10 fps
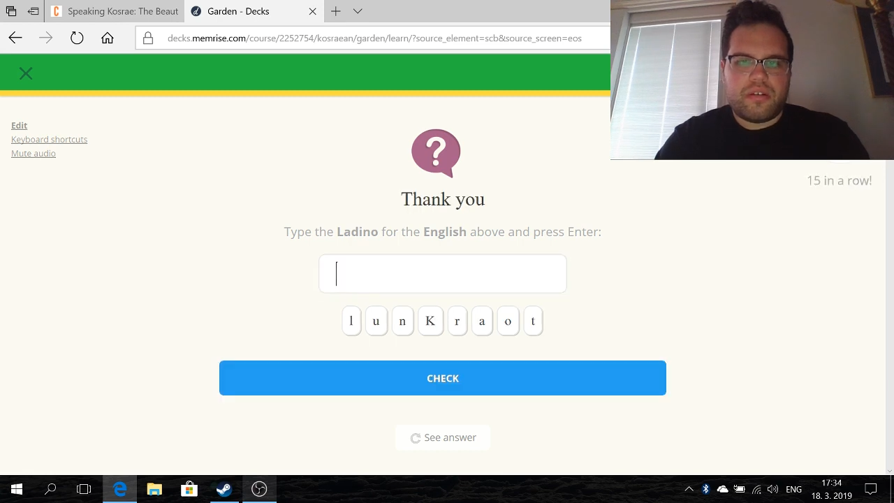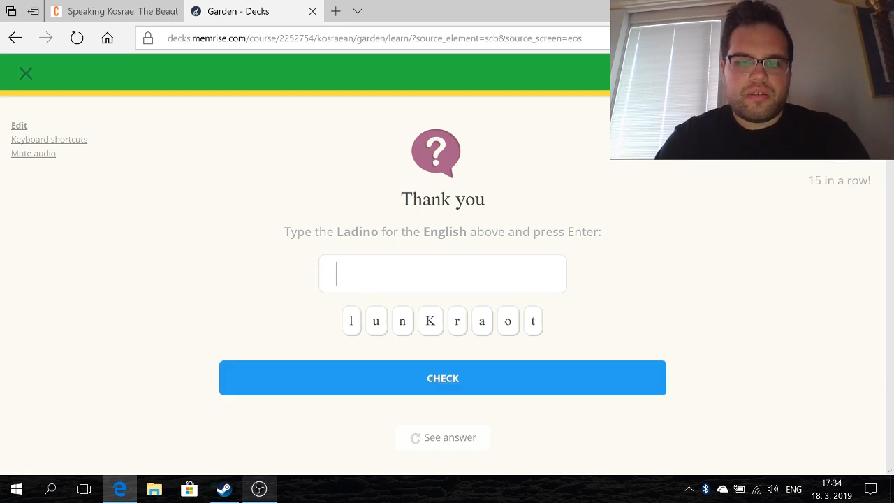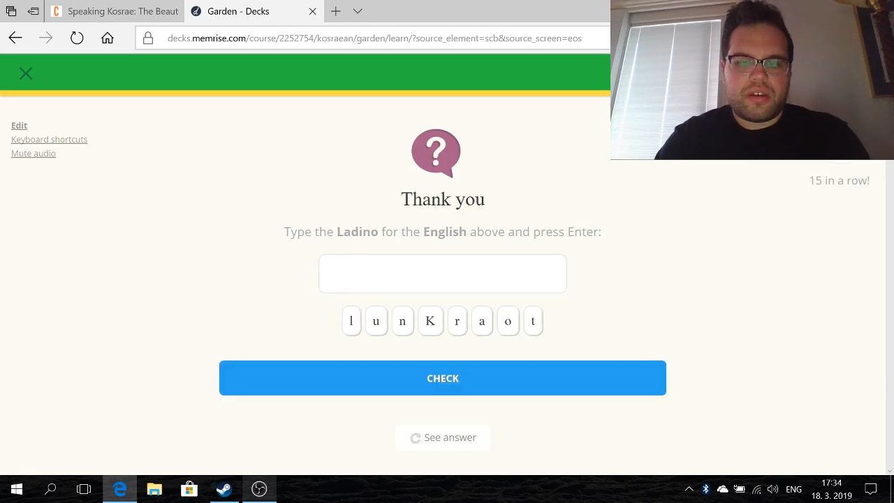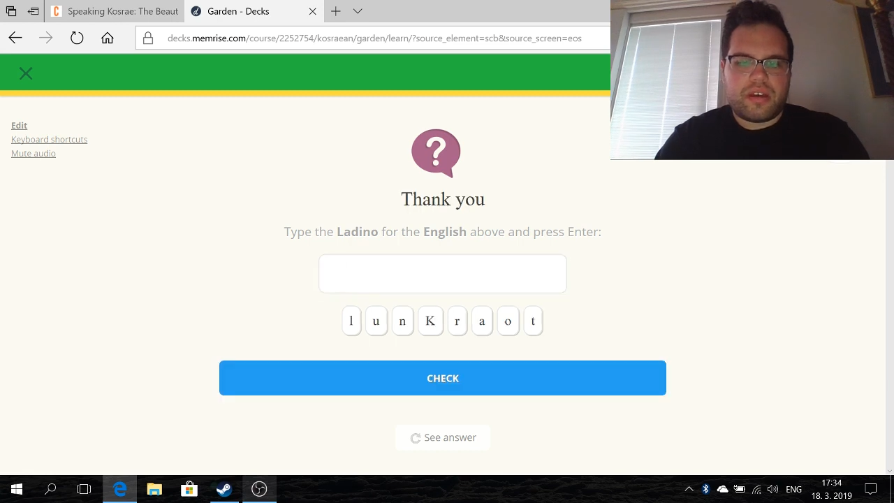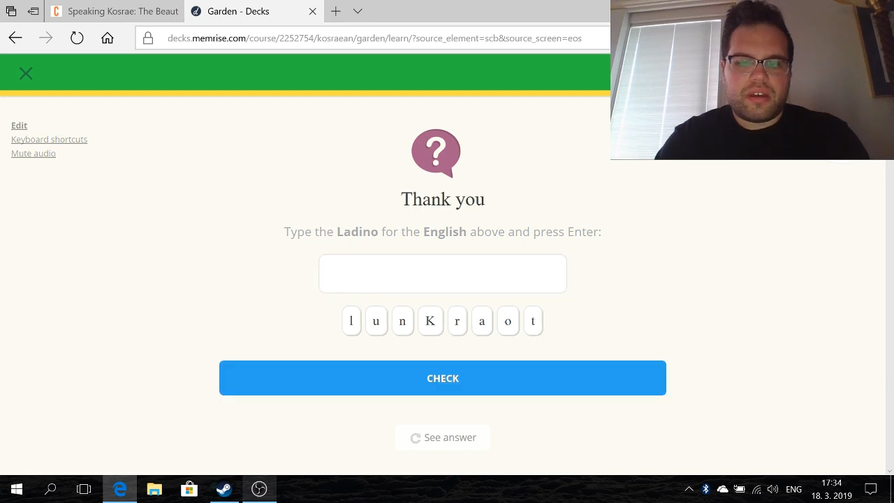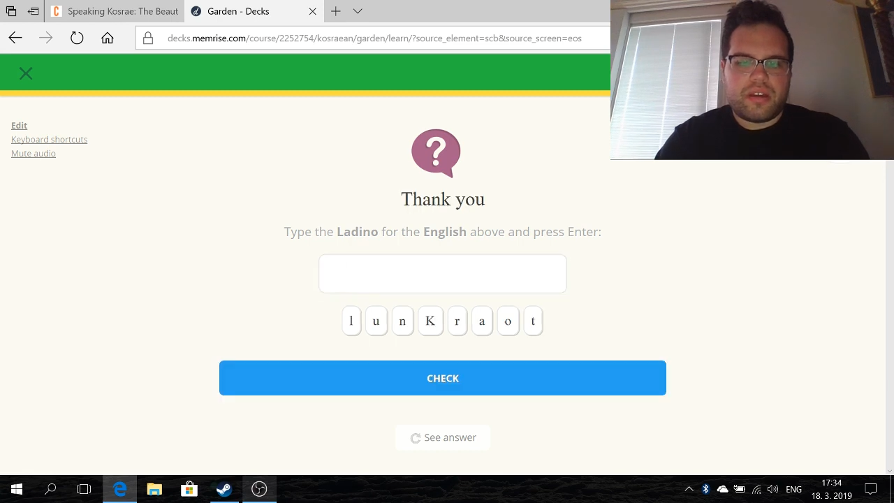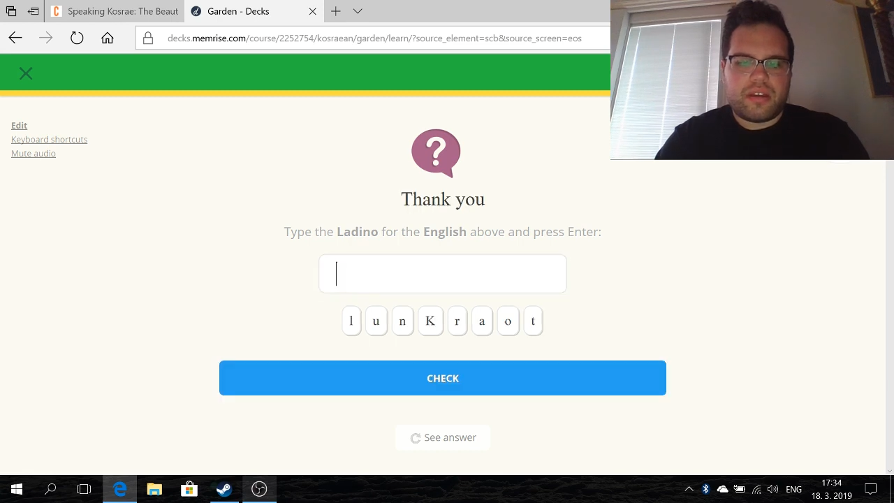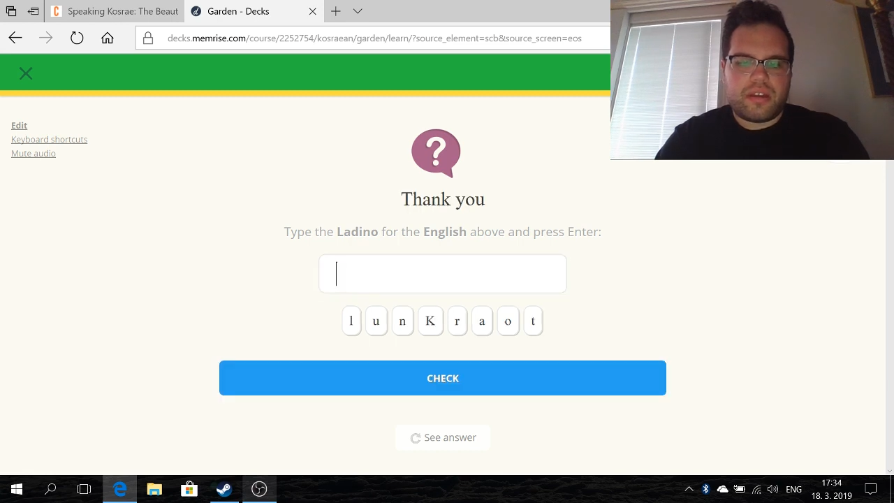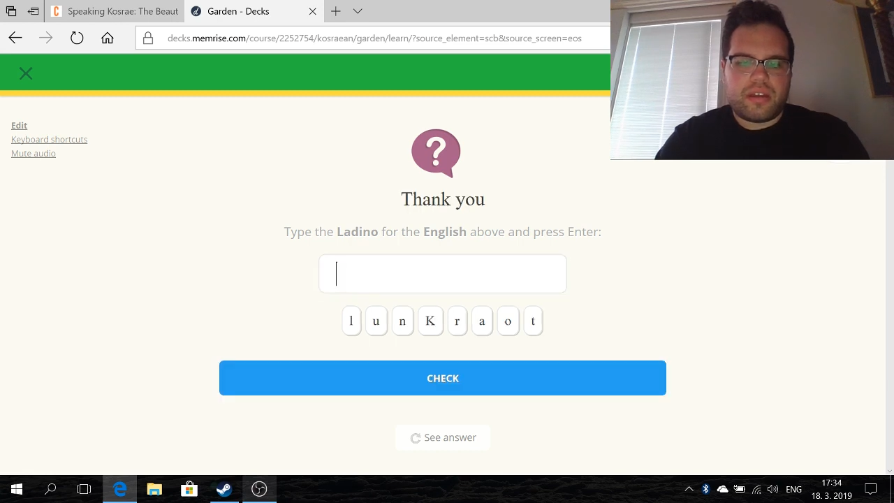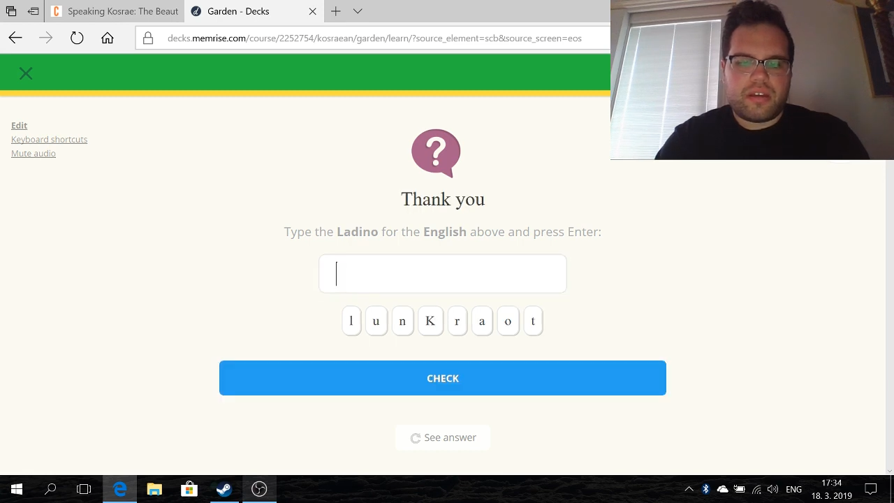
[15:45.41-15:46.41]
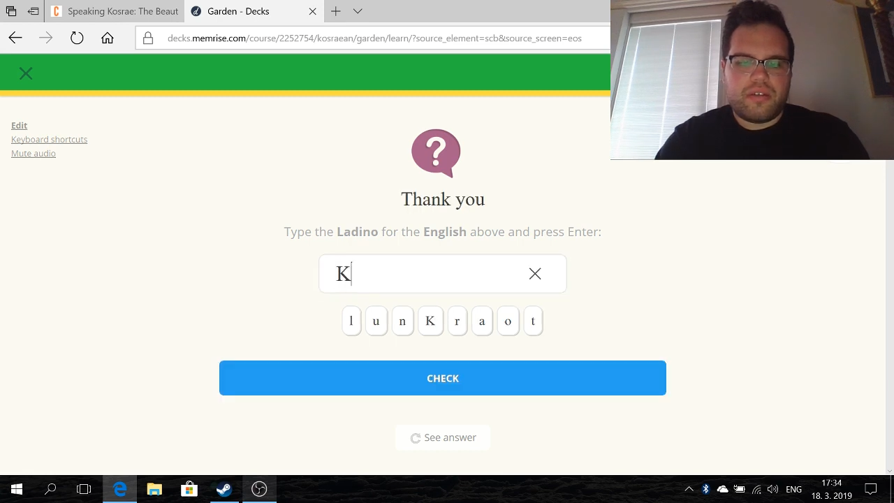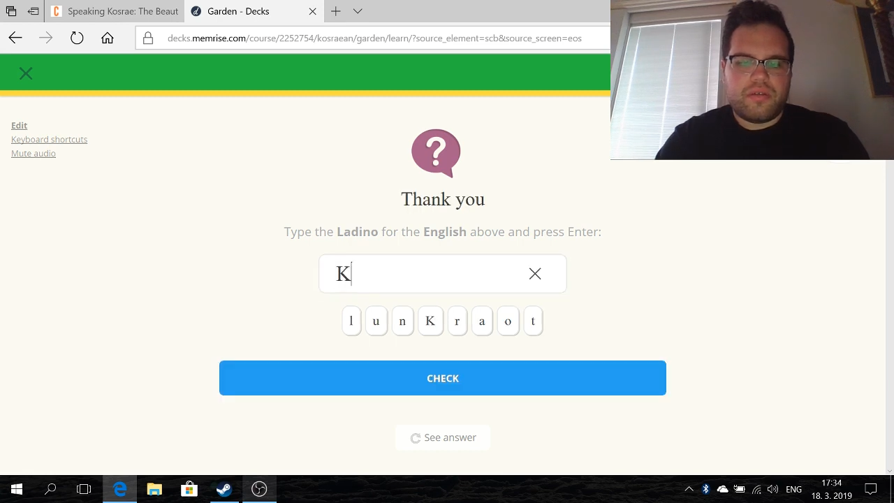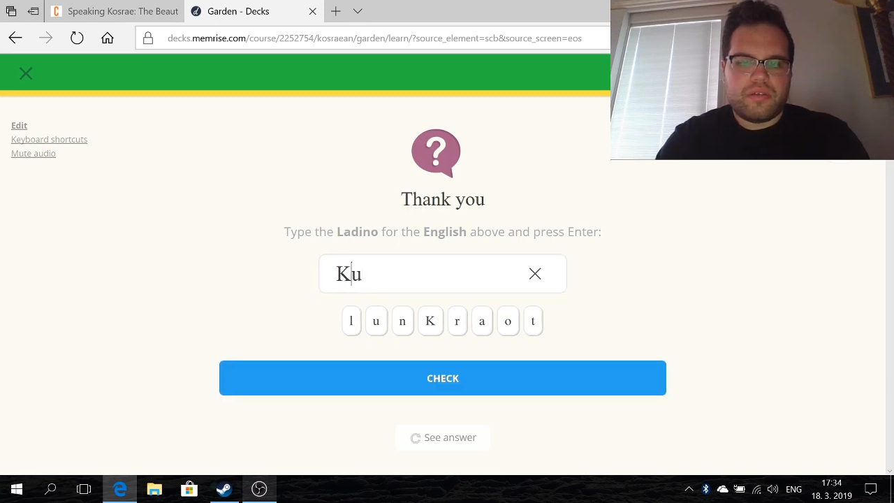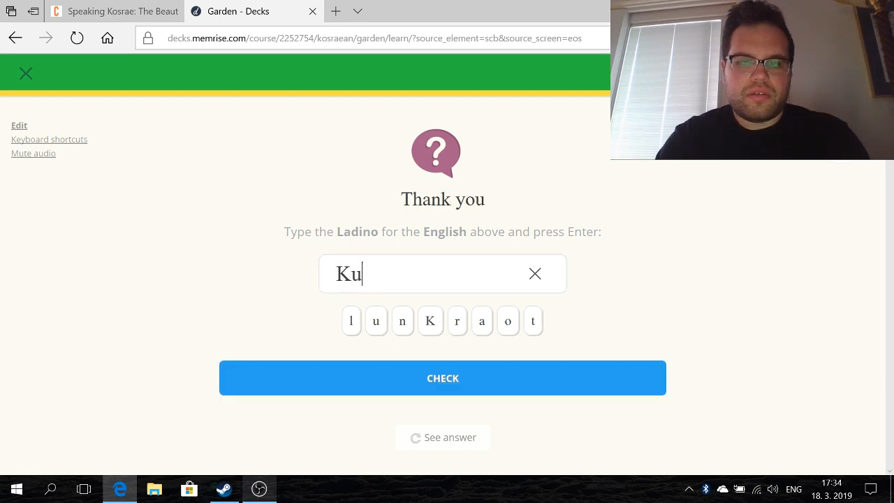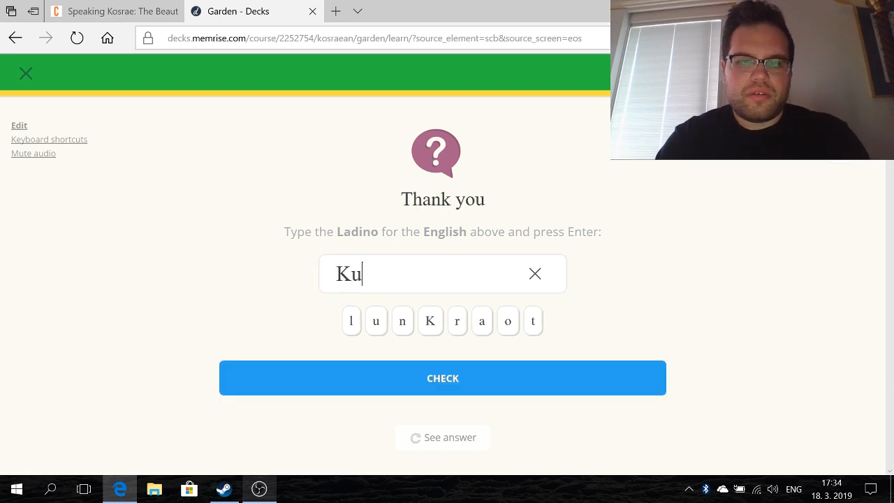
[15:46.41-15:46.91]
Okay, and then thank
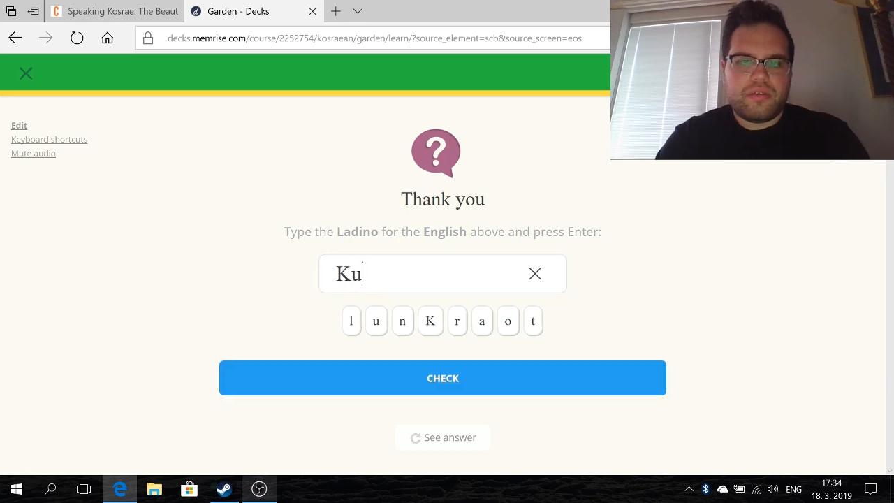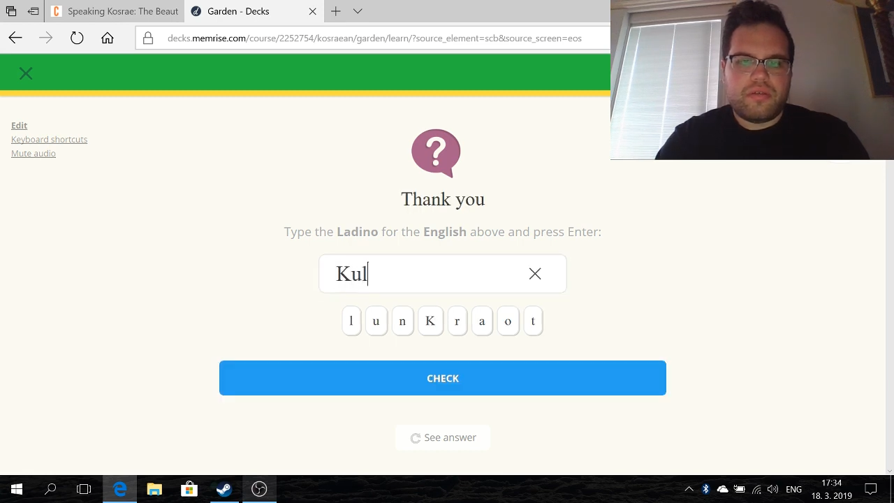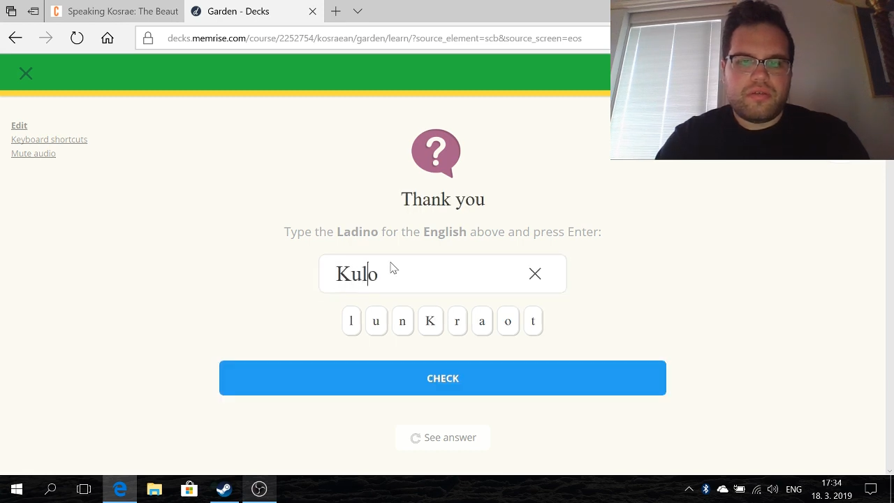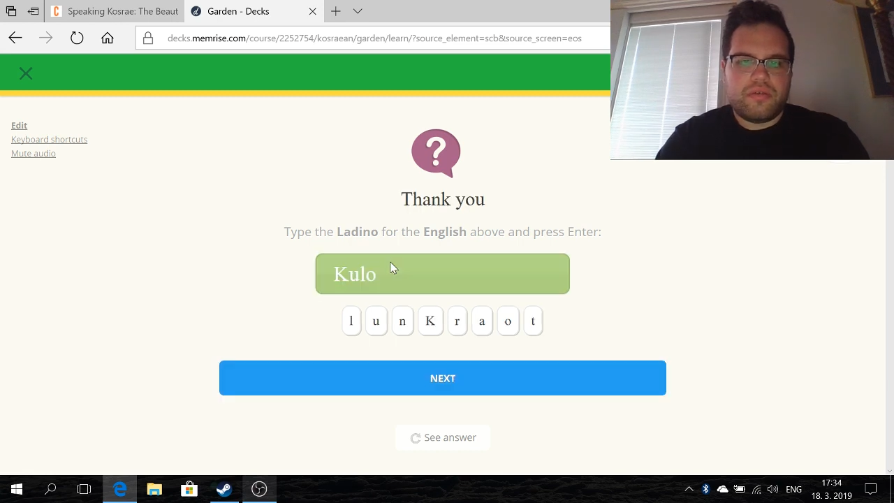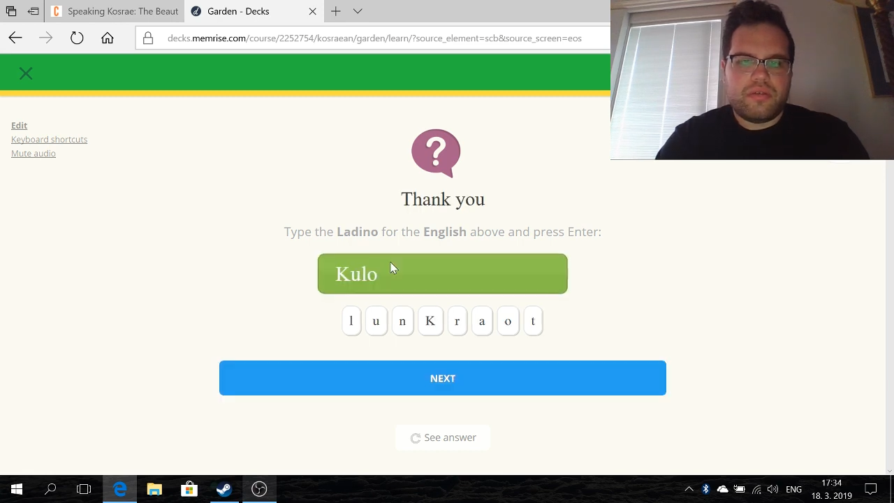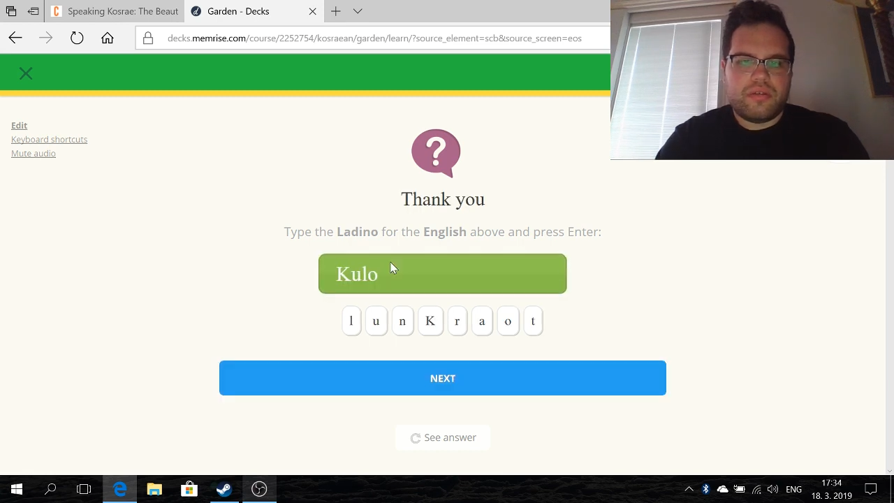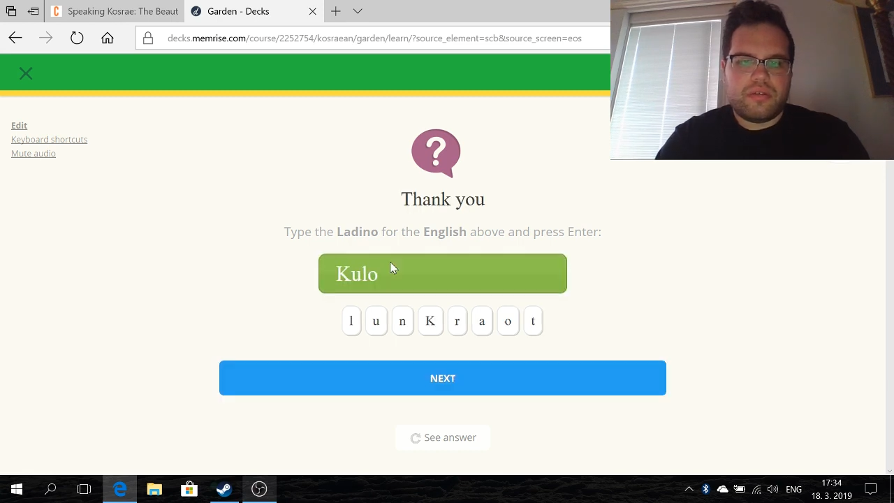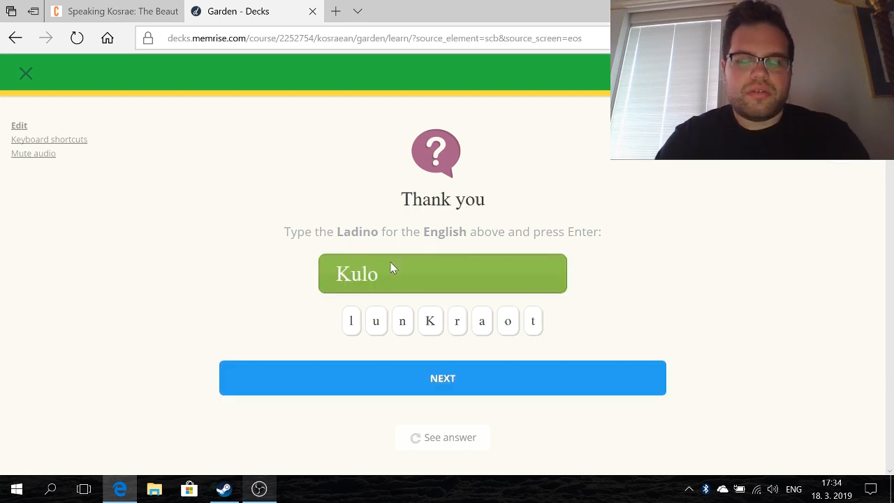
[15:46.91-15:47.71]
you is cool.